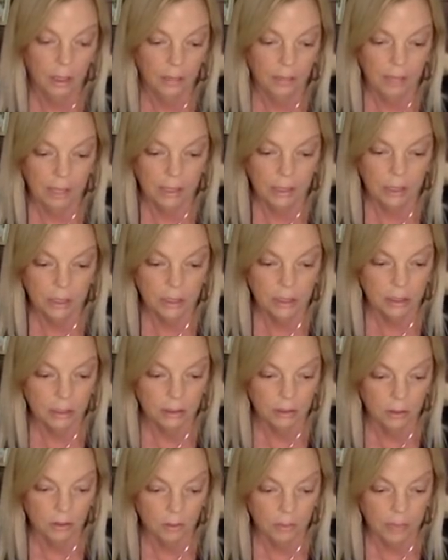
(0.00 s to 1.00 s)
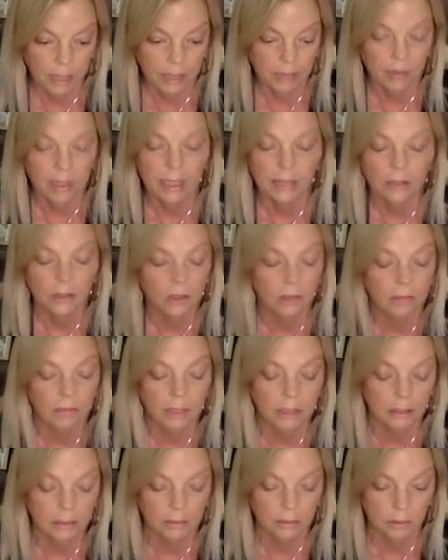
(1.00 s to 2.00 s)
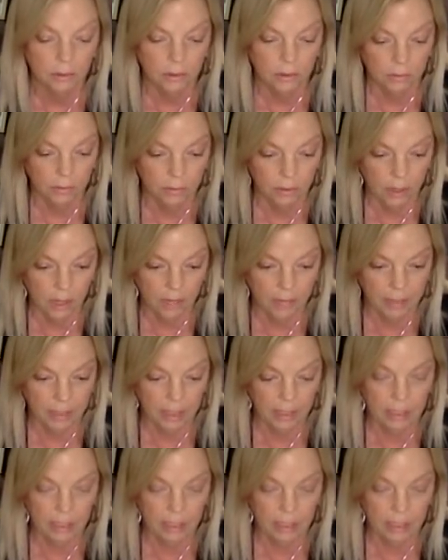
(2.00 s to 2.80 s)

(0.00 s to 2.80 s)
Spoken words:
in just a little bit. Thanks so much for coming.